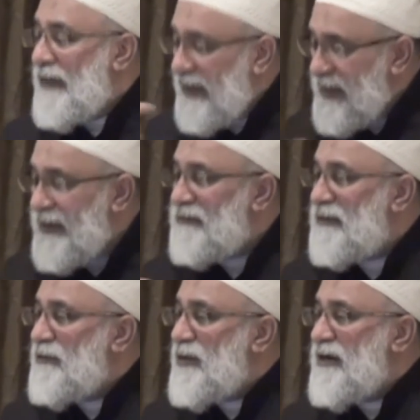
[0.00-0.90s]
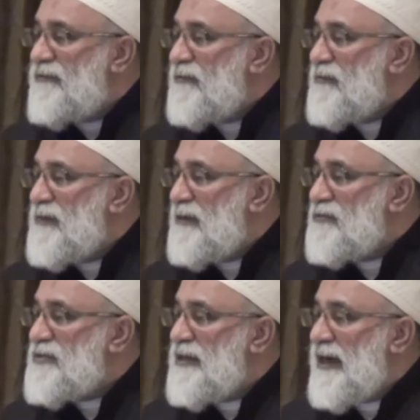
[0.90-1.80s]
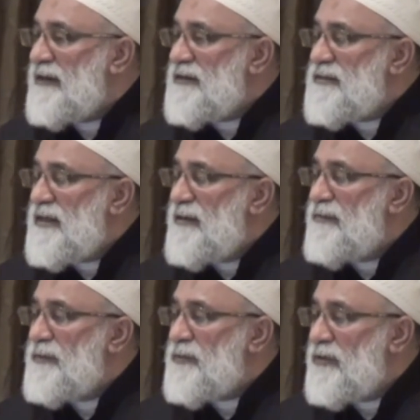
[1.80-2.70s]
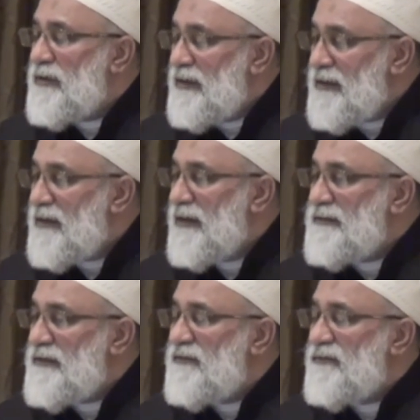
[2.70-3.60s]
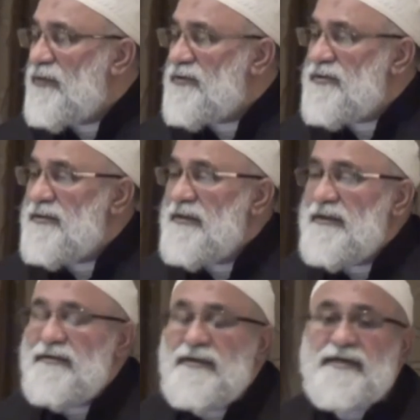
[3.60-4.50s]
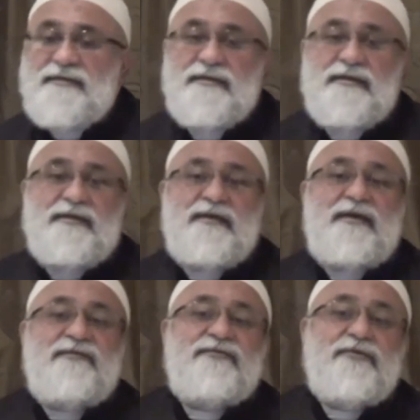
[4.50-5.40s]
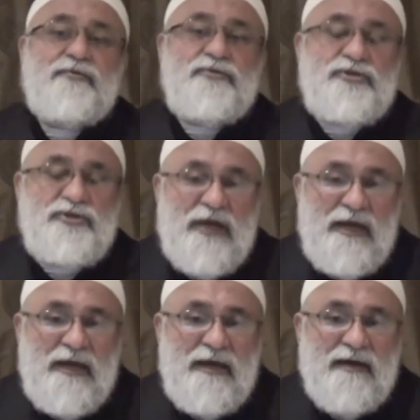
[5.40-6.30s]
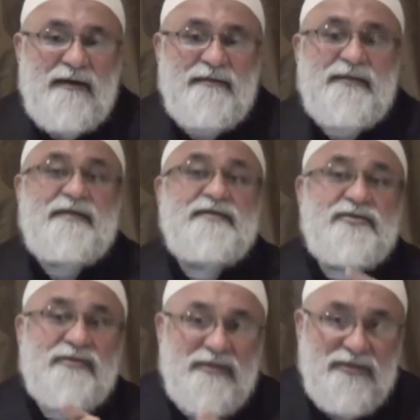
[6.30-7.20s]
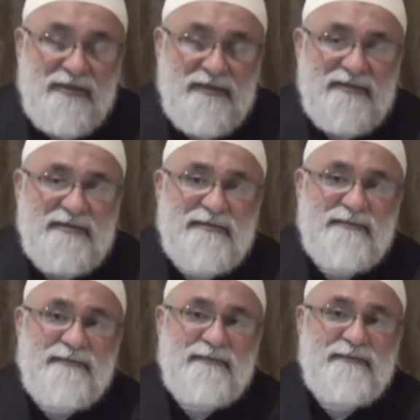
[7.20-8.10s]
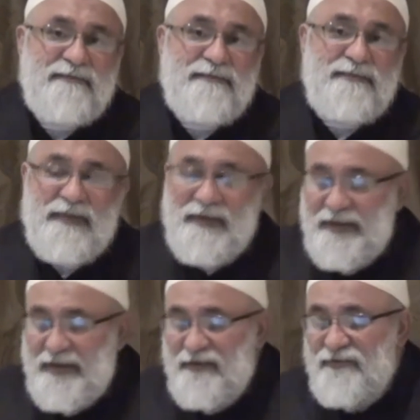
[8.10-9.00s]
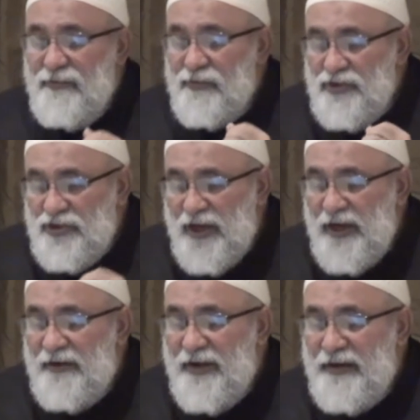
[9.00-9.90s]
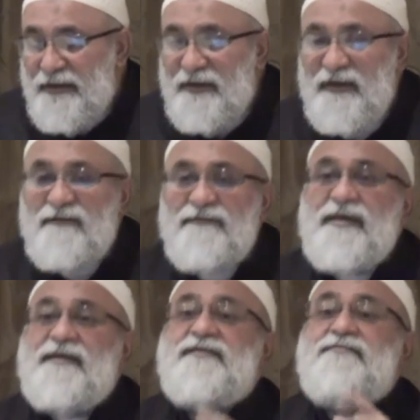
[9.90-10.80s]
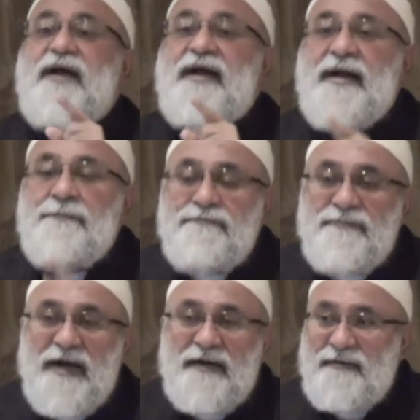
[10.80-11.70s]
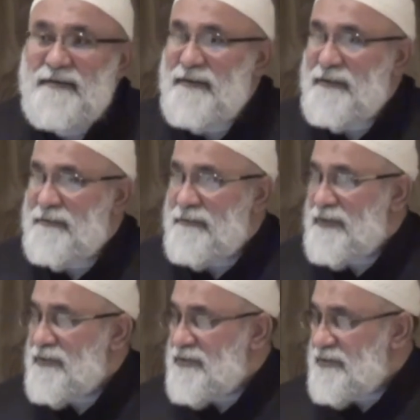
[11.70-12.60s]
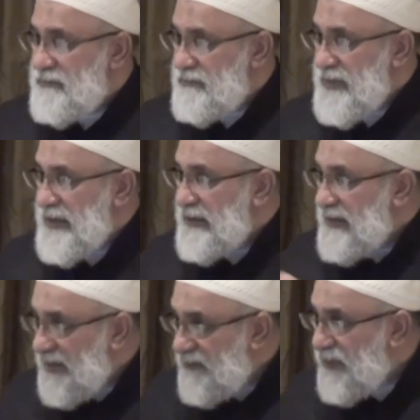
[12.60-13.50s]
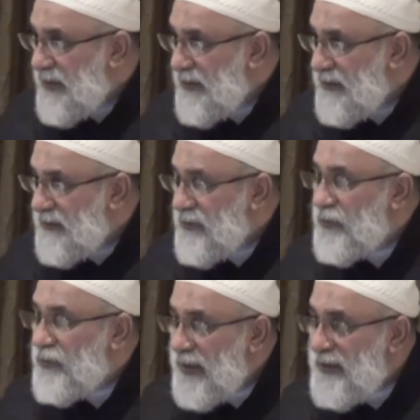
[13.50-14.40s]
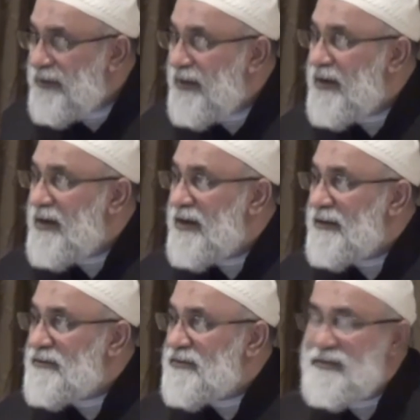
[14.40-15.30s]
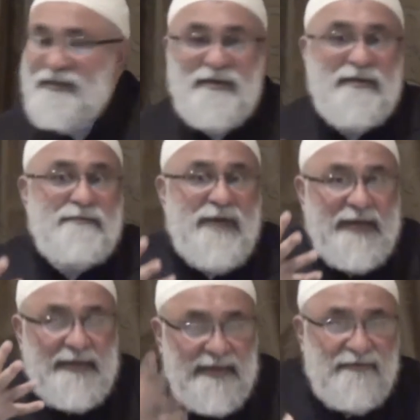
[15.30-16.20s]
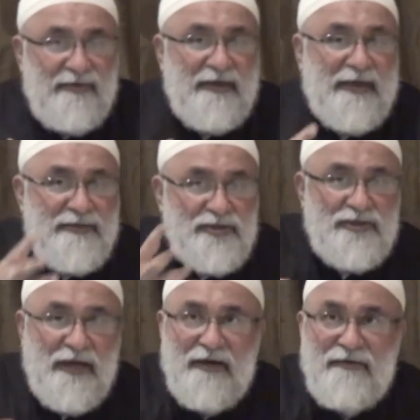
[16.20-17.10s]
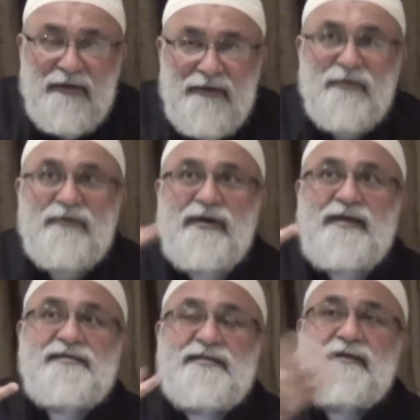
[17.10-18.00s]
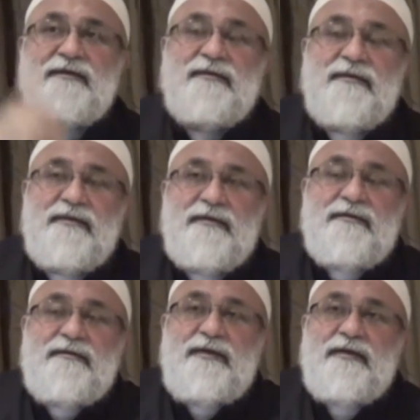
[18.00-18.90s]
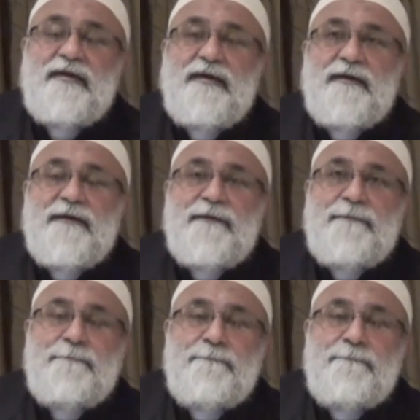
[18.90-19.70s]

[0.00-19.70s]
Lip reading: Again, the riwayah from Imam Hussein alayhi salam reported in our hadith books that if you share, that is richness. If you share and give, that is mahabba. Because by giving, you win hearts. by giving and sharing, you're raising the